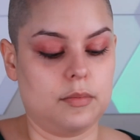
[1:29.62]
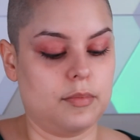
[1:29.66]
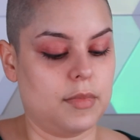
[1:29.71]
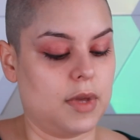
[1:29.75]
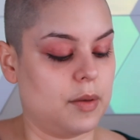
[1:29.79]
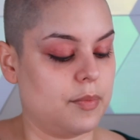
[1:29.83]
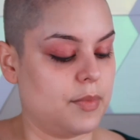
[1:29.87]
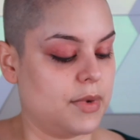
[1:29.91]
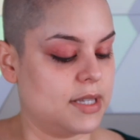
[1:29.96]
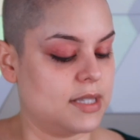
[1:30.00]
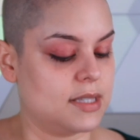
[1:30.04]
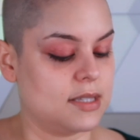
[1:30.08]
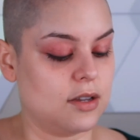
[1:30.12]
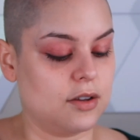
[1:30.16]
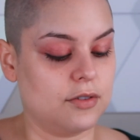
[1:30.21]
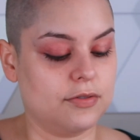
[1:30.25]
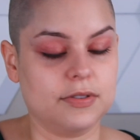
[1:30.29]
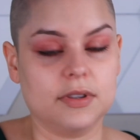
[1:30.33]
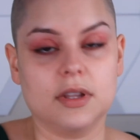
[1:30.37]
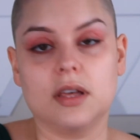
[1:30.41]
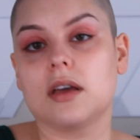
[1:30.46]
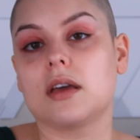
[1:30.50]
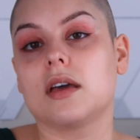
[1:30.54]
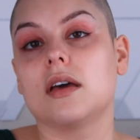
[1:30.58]
make
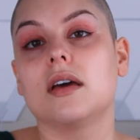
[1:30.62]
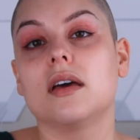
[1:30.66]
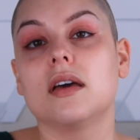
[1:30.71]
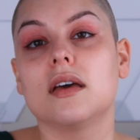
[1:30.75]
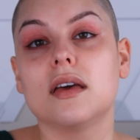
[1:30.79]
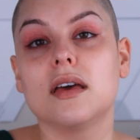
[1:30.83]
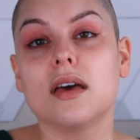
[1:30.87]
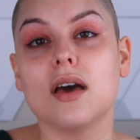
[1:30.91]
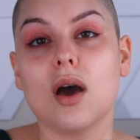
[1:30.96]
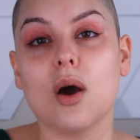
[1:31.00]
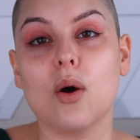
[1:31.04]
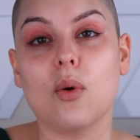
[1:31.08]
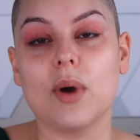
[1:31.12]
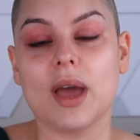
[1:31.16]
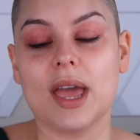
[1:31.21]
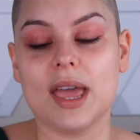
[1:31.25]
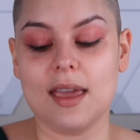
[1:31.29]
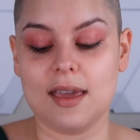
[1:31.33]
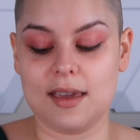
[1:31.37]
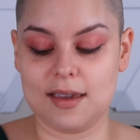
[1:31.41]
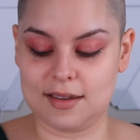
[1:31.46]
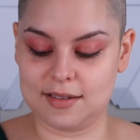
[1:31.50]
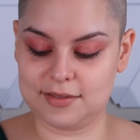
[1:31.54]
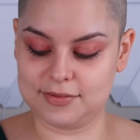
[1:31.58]
myself look
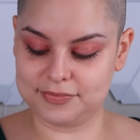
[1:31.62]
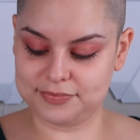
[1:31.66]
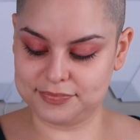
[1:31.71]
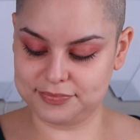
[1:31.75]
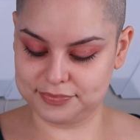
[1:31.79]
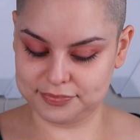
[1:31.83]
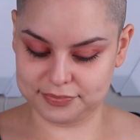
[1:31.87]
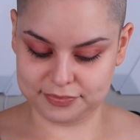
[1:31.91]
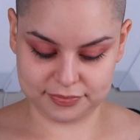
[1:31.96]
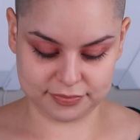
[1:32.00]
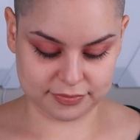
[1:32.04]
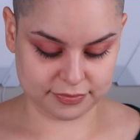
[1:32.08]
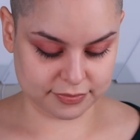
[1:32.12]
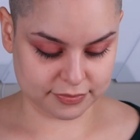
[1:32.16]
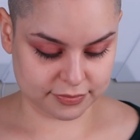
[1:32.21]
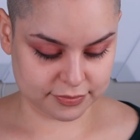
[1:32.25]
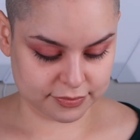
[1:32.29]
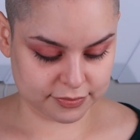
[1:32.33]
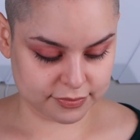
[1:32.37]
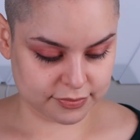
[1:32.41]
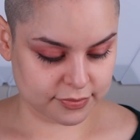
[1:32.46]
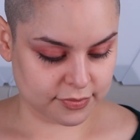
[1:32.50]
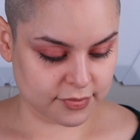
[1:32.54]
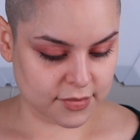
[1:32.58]
awake.
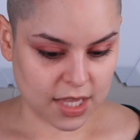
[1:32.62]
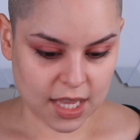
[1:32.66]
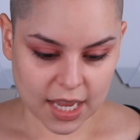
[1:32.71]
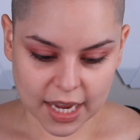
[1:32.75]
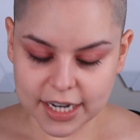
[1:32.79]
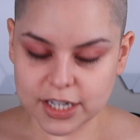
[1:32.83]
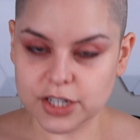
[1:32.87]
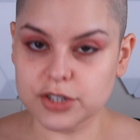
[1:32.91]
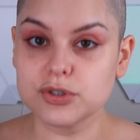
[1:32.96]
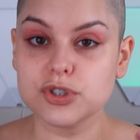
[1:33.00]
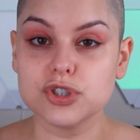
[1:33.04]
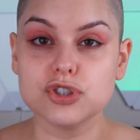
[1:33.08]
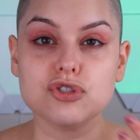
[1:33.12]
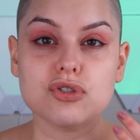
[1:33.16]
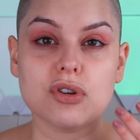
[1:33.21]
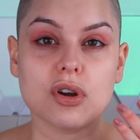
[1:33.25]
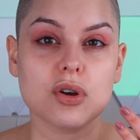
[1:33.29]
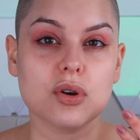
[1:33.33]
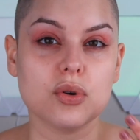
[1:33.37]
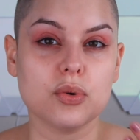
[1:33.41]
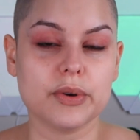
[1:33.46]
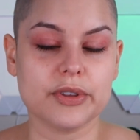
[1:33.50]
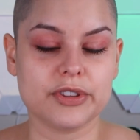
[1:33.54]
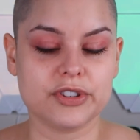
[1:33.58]
I do
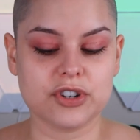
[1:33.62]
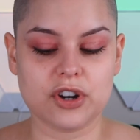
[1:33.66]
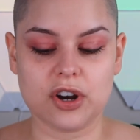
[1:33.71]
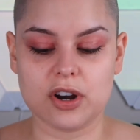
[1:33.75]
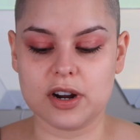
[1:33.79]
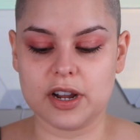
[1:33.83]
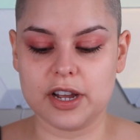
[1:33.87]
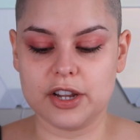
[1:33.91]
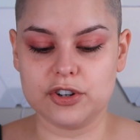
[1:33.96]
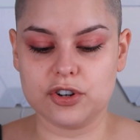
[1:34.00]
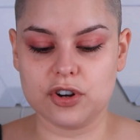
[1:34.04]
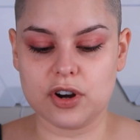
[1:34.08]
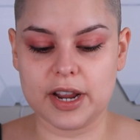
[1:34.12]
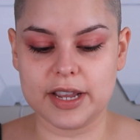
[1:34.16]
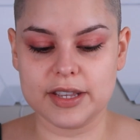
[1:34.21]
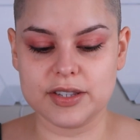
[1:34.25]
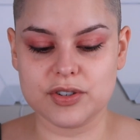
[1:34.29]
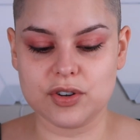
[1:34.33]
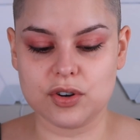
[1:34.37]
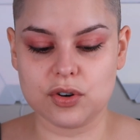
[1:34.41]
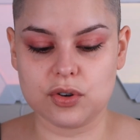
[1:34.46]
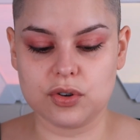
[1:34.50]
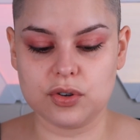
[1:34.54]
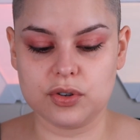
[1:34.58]
struggle with dark under eye
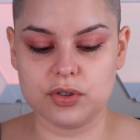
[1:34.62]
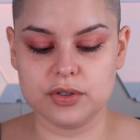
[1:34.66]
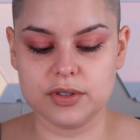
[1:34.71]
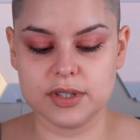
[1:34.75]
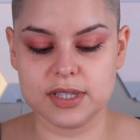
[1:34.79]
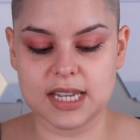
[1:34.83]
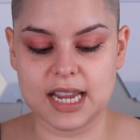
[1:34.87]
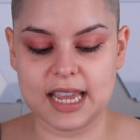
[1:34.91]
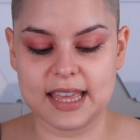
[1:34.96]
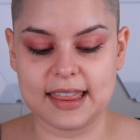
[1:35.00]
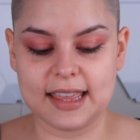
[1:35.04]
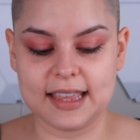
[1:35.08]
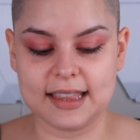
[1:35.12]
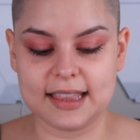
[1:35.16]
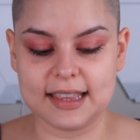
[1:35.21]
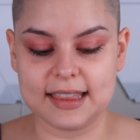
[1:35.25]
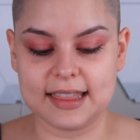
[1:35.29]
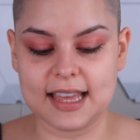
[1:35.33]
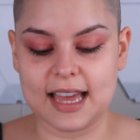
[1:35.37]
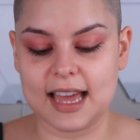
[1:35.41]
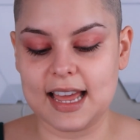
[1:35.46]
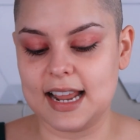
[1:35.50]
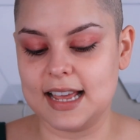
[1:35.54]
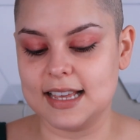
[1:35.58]
circles. I think
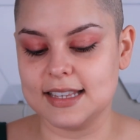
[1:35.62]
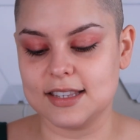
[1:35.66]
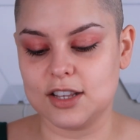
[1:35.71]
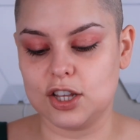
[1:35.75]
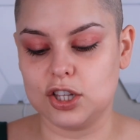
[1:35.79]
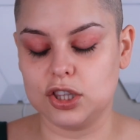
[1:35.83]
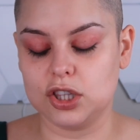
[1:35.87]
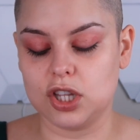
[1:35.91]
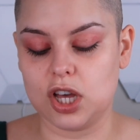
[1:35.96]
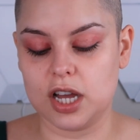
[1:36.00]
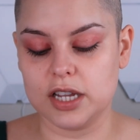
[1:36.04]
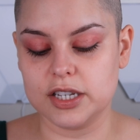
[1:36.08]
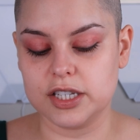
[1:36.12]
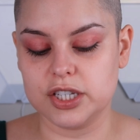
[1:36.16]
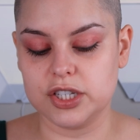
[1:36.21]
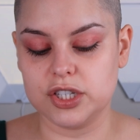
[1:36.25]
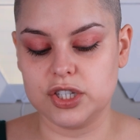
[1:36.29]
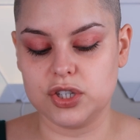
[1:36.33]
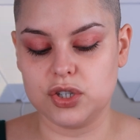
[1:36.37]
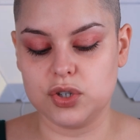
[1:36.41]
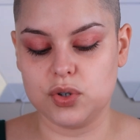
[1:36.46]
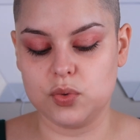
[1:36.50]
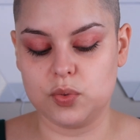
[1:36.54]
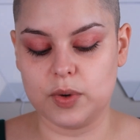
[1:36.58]
that that has a lot to
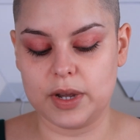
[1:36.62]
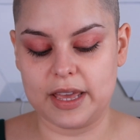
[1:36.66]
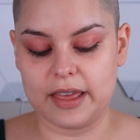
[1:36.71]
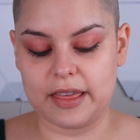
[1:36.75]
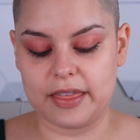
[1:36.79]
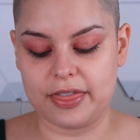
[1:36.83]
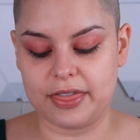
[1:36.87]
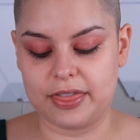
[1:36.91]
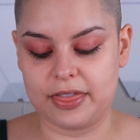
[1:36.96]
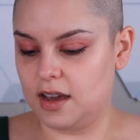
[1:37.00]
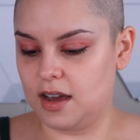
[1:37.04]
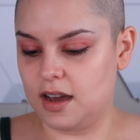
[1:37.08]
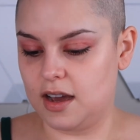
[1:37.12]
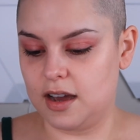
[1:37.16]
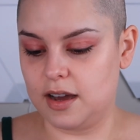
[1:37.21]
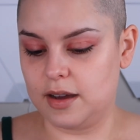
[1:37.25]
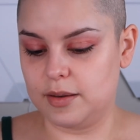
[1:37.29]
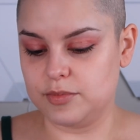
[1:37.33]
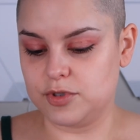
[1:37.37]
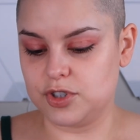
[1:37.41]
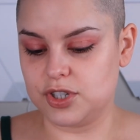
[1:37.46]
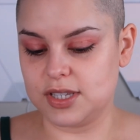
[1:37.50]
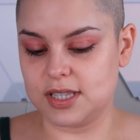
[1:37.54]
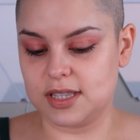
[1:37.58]
do with
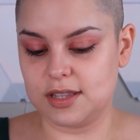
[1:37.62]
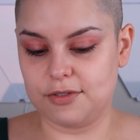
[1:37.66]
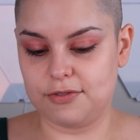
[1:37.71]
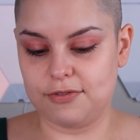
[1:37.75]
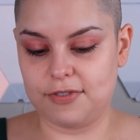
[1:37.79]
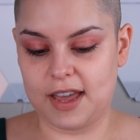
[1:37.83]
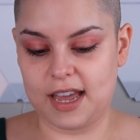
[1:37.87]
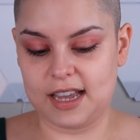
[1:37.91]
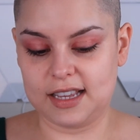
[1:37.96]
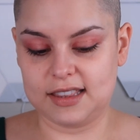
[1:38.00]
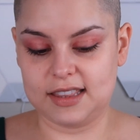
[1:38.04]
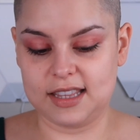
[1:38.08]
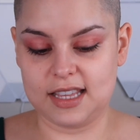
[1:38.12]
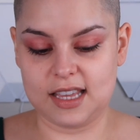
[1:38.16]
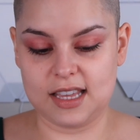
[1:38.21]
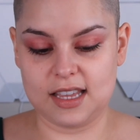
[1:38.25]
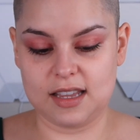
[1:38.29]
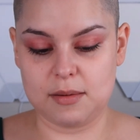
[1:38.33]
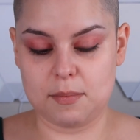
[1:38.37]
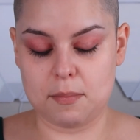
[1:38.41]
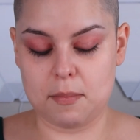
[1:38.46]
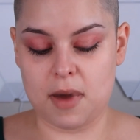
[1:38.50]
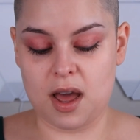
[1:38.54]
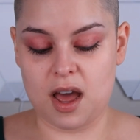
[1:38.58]
just the fact
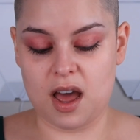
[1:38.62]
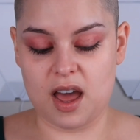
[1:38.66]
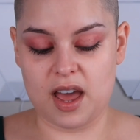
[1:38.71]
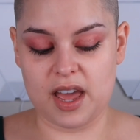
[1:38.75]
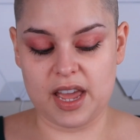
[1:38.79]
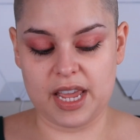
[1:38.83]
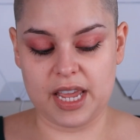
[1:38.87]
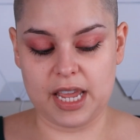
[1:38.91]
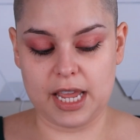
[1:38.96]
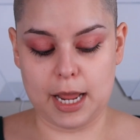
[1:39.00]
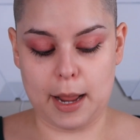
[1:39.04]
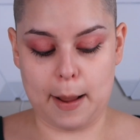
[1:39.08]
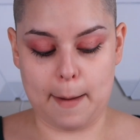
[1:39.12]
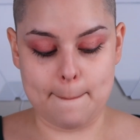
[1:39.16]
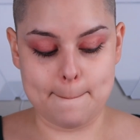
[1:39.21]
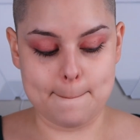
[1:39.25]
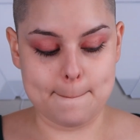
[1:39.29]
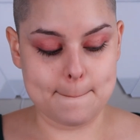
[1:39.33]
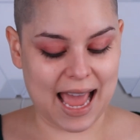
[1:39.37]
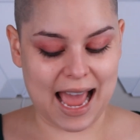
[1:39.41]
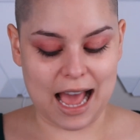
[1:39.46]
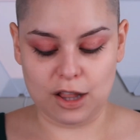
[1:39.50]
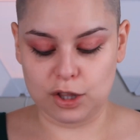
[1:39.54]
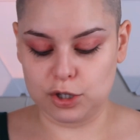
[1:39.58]
that my
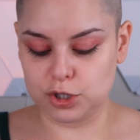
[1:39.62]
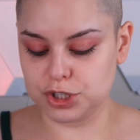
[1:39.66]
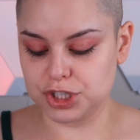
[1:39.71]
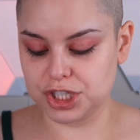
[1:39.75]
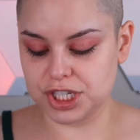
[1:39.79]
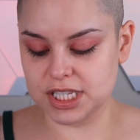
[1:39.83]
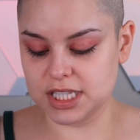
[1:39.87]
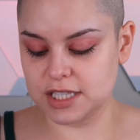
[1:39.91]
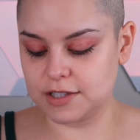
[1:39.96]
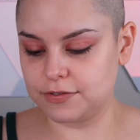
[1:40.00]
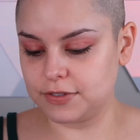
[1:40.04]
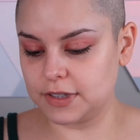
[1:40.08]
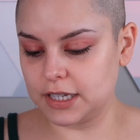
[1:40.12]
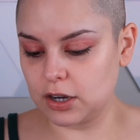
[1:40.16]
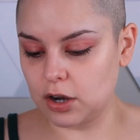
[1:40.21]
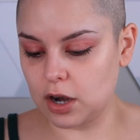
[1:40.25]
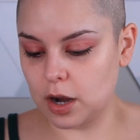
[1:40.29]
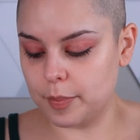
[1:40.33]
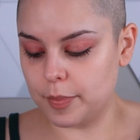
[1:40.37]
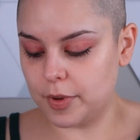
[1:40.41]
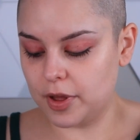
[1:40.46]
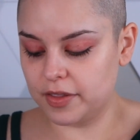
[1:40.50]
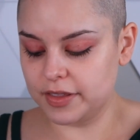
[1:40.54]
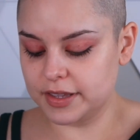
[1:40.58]
allergies flare
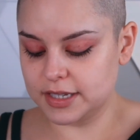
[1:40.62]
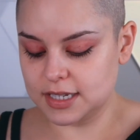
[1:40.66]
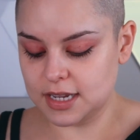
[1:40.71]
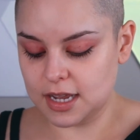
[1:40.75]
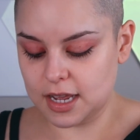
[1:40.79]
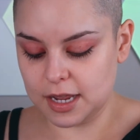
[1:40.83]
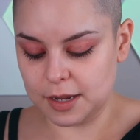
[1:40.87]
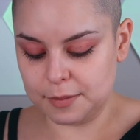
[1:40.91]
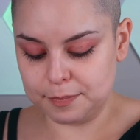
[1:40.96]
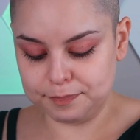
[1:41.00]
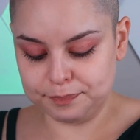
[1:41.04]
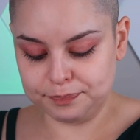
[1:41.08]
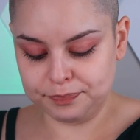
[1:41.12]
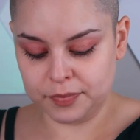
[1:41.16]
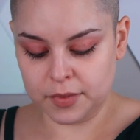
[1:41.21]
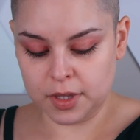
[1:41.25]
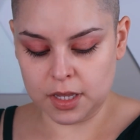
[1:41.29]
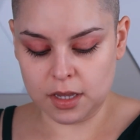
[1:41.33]
up all the time